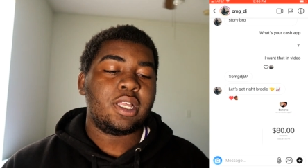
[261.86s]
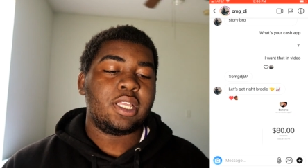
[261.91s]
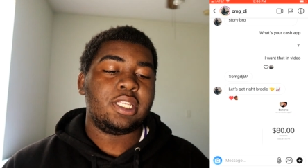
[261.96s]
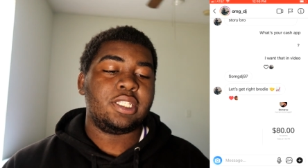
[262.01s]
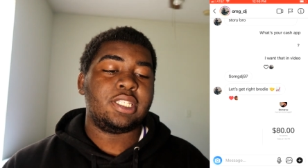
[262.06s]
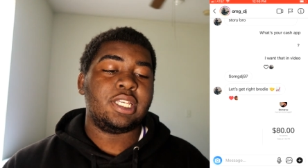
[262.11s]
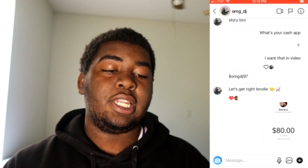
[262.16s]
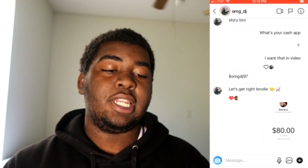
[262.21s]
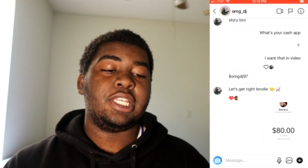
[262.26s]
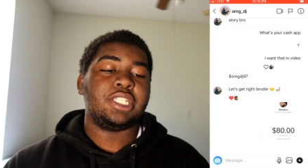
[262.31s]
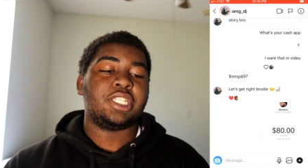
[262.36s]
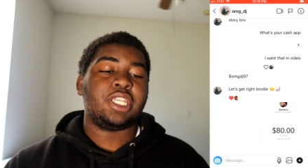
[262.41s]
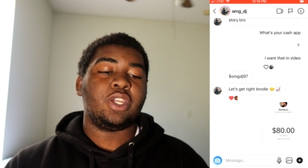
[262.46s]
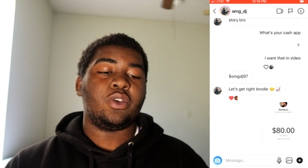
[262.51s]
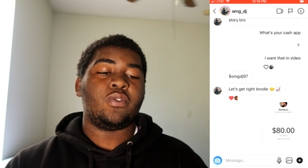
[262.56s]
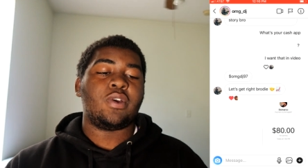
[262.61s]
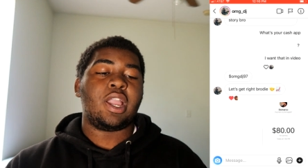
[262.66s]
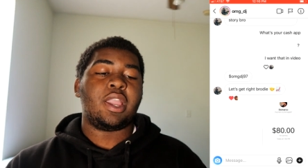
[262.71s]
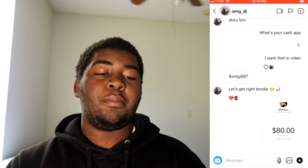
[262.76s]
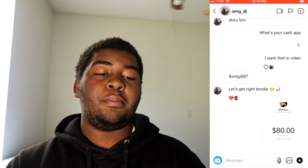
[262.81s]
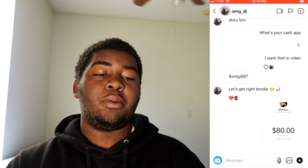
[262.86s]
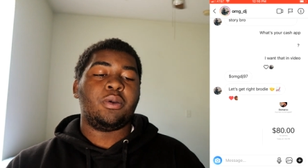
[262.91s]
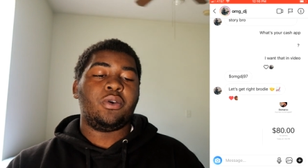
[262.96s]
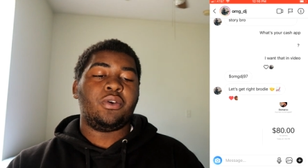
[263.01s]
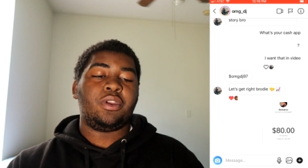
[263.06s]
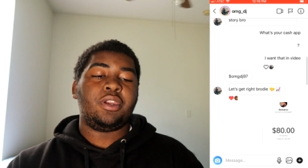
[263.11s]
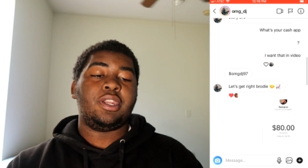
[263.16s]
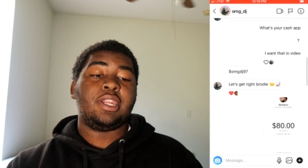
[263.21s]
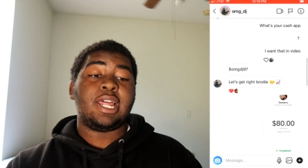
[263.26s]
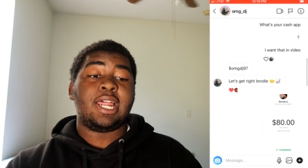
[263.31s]
He said, "Let's get right, bro."
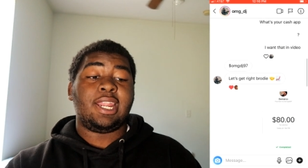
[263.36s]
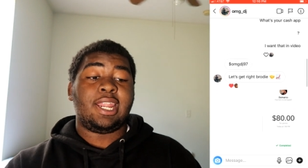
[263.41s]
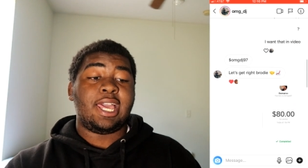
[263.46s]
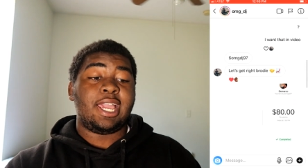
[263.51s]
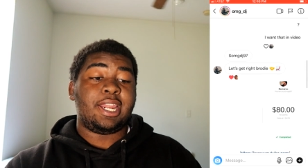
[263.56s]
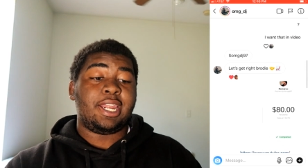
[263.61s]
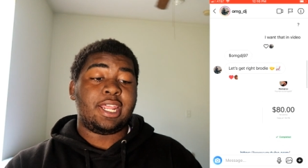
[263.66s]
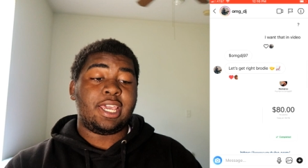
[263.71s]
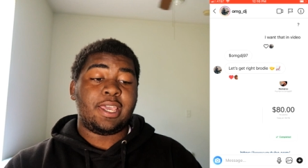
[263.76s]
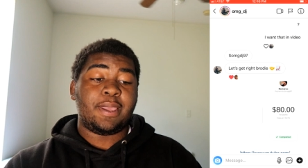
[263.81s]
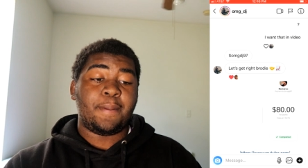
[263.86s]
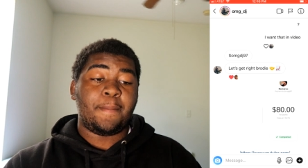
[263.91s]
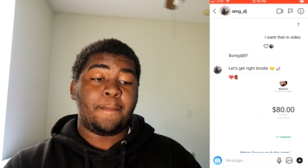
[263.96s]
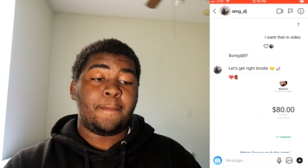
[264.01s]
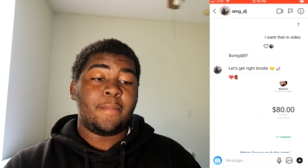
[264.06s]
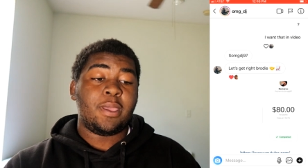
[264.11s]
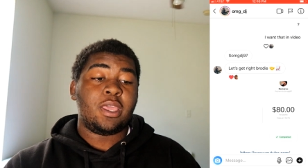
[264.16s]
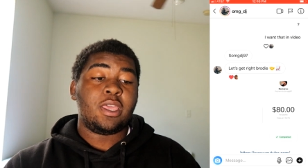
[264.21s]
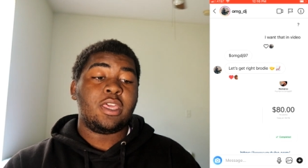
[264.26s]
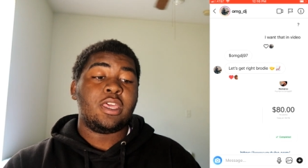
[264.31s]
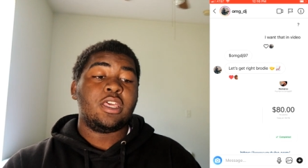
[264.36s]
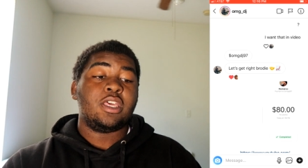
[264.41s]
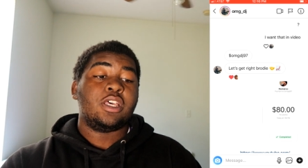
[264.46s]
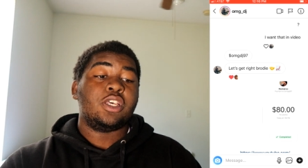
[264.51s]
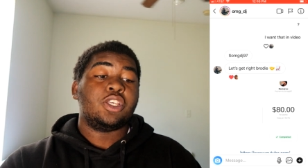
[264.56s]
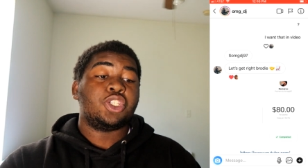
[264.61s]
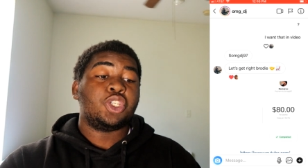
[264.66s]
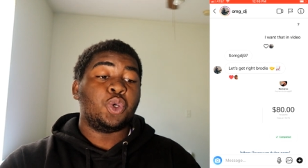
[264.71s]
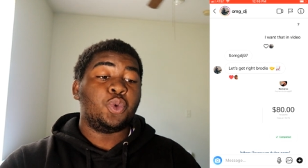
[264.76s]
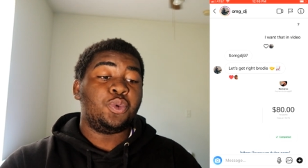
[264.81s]
And I like that.
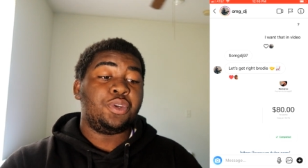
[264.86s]
So